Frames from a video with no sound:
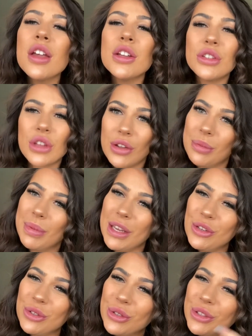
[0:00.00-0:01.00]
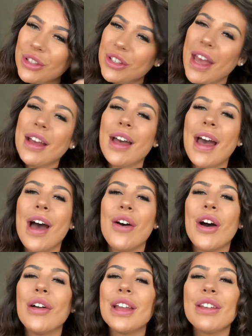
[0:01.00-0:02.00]
So be sure to check her out.
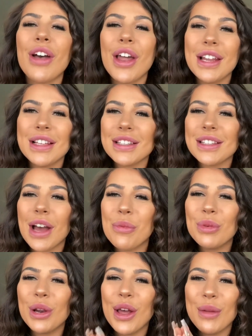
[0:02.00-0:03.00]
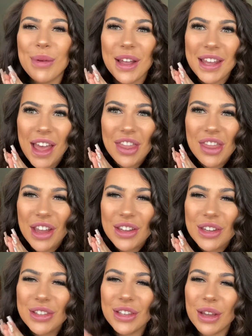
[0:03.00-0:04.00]
I'll leave her links down below. But yeah,
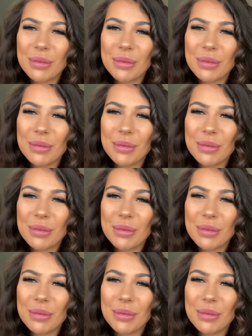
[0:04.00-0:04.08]
thank you so